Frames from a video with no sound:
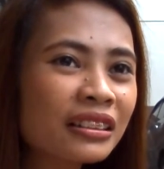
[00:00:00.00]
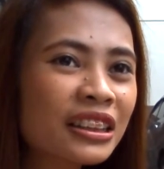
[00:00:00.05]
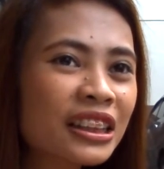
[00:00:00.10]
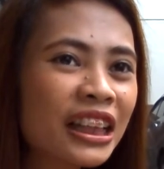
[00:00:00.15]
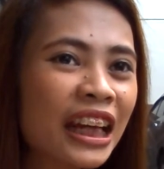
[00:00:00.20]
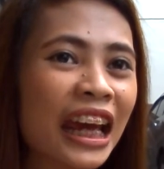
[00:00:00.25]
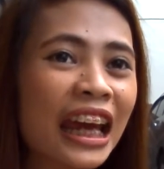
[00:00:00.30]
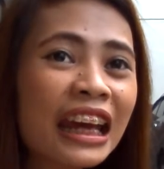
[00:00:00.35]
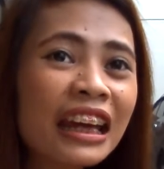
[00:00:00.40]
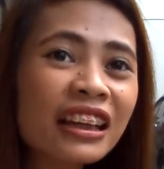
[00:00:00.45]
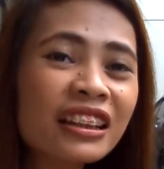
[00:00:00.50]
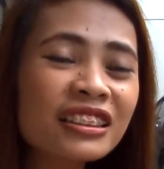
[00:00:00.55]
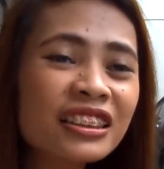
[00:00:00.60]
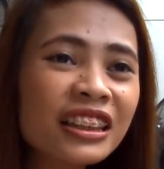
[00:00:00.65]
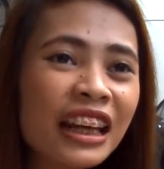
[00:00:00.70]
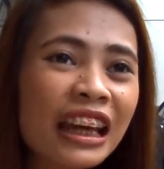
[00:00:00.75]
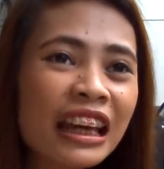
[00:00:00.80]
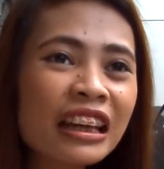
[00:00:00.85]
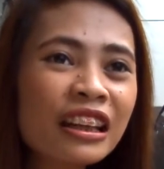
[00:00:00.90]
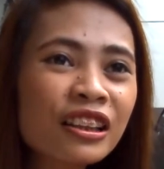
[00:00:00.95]
she
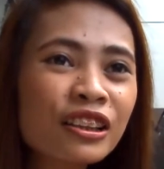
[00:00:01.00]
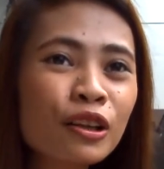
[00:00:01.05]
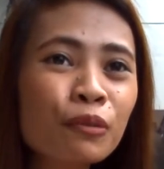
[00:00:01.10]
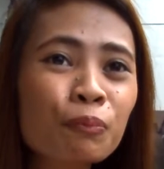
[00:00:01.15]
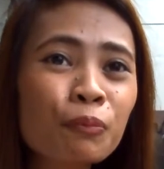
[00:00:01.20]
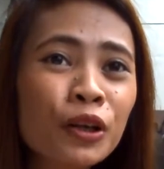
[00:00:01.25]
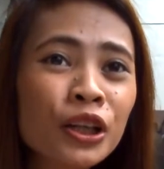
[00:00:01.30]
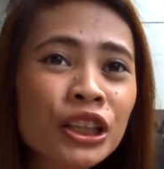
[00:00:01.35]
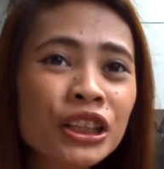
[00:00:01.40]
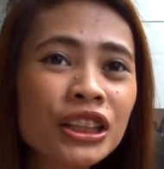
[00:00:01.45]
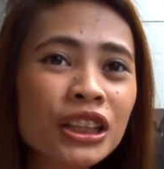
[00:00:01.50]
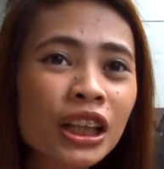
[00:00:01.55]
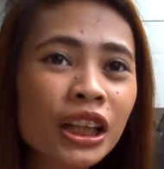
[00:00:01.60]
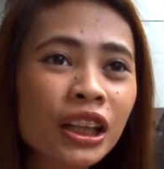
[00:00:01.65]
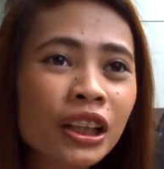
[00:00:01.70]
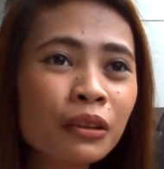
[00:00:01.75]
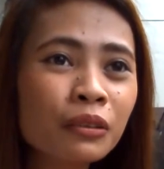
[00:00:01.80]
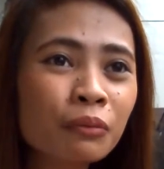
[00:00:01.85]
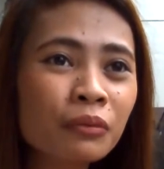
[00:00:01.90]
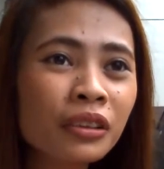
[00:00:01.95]
hated the
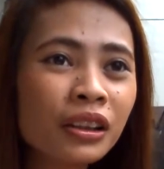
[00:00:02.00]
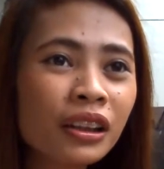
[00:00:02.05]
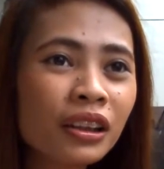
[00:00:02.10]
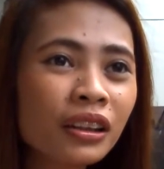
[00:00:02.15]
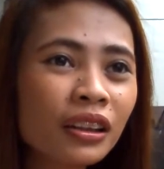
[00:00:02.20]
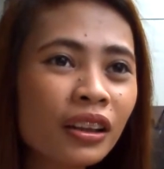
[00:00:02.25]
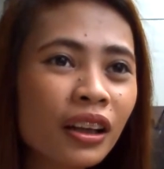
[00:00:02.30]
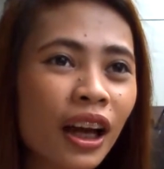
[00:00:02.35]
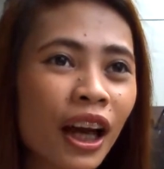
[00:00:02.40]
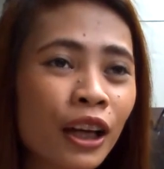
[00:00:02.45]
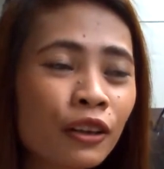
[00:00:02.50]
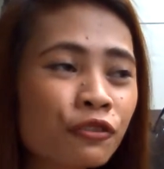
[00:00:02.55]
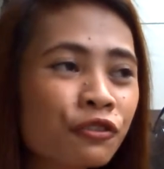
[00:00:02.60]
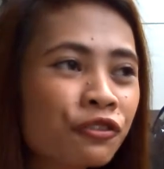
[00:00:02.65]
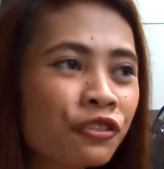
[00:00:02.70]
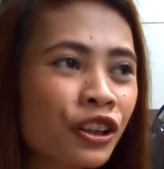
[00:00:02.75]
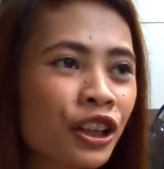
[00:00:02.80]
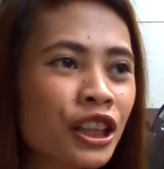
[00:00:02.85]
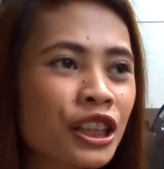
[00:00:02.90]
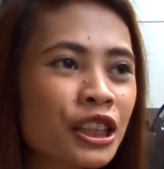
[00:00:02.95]
person at
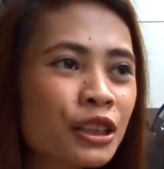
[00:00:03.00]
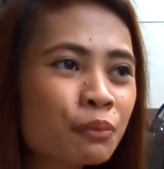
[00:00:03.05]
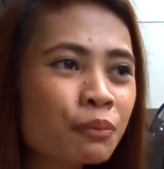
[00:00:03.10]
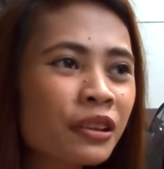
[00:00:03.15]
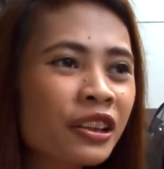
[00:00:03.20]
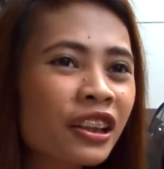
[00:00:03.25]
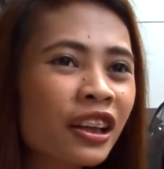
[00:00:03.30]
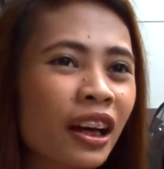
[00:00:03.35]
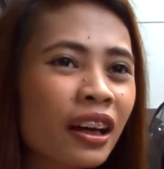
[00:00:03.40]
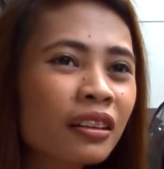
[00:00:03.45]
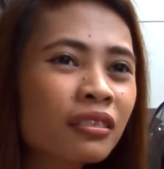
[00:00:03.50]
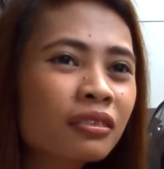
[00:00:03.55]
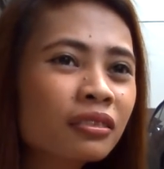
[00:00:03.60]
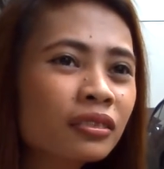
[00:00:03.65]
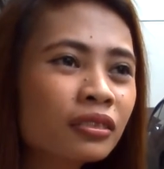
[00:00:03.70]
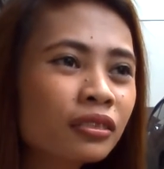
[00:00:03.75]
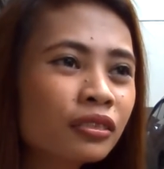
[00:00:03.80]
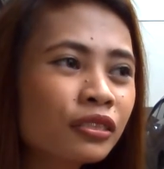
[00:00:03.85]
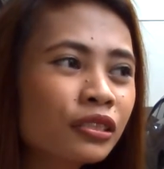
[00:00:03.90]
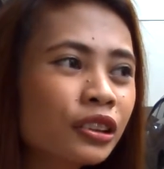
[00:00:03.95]
first, but then,
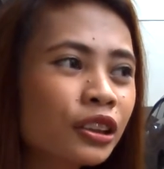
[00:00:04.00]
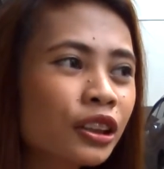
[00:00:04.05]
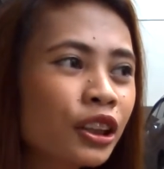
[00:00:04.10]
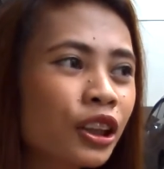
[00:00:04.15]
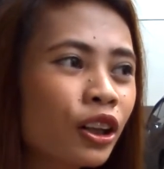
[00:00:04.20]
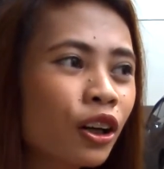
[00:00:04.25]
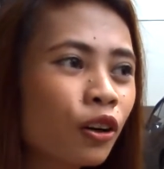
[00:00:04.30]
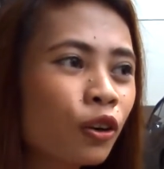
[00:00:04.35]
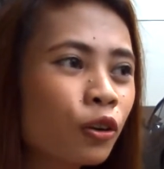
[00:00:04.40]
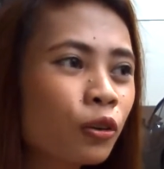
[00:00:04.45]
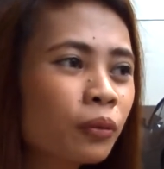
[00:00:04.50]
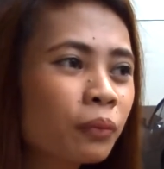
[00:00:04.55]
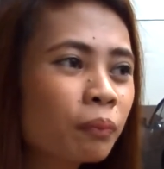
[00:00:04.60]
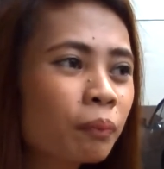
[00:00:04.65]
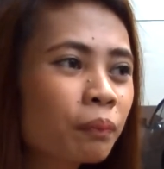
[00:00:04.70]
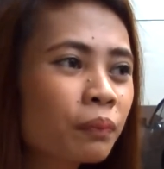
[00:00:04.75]
you know,